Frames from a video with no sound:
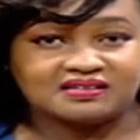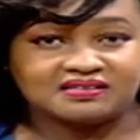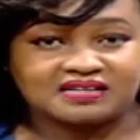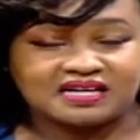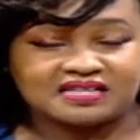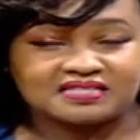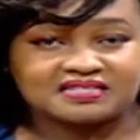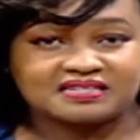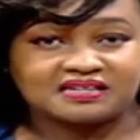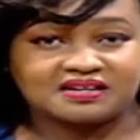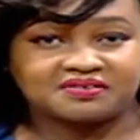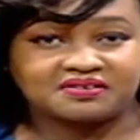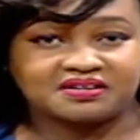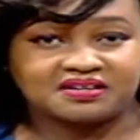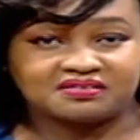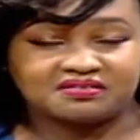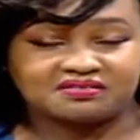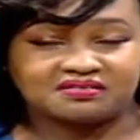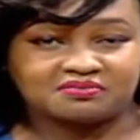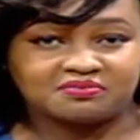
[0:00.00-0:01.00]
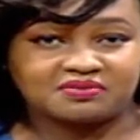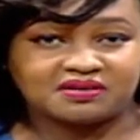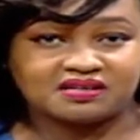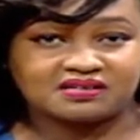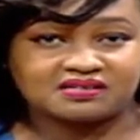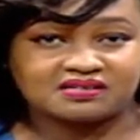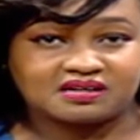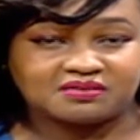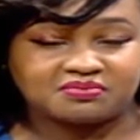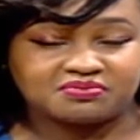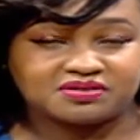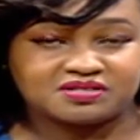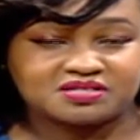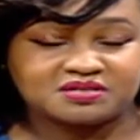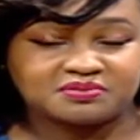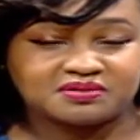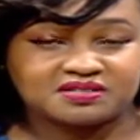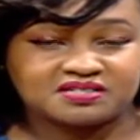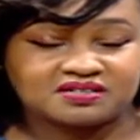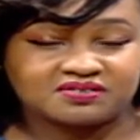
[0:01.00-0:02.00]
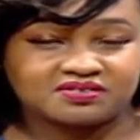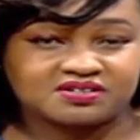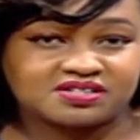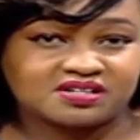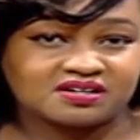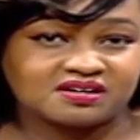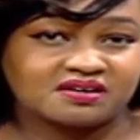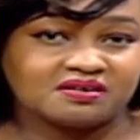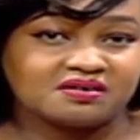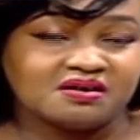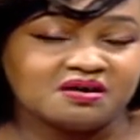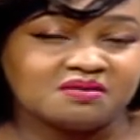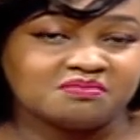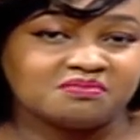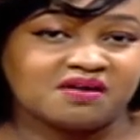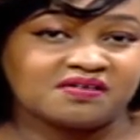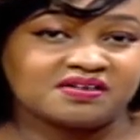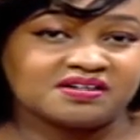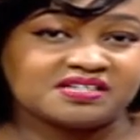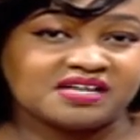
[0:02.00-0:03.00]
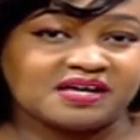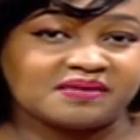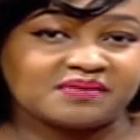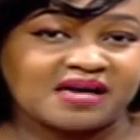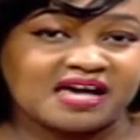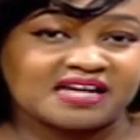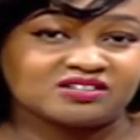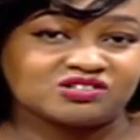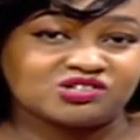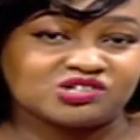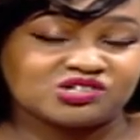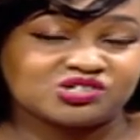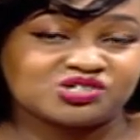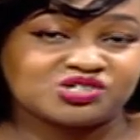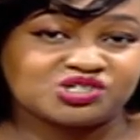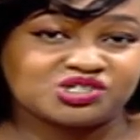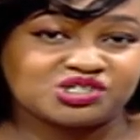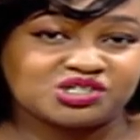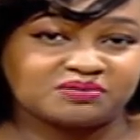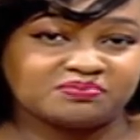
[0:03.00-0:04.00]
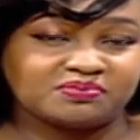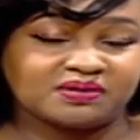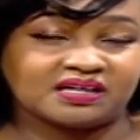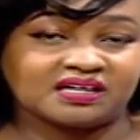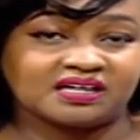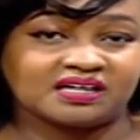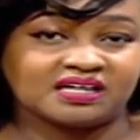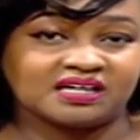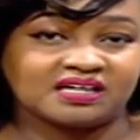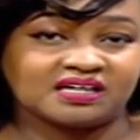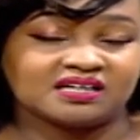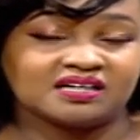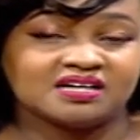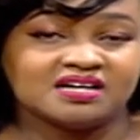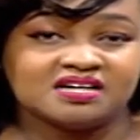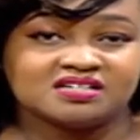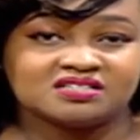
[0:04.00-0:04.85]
Nancy Kerrigiza, the Principal Secretary Maritime and Shipping here,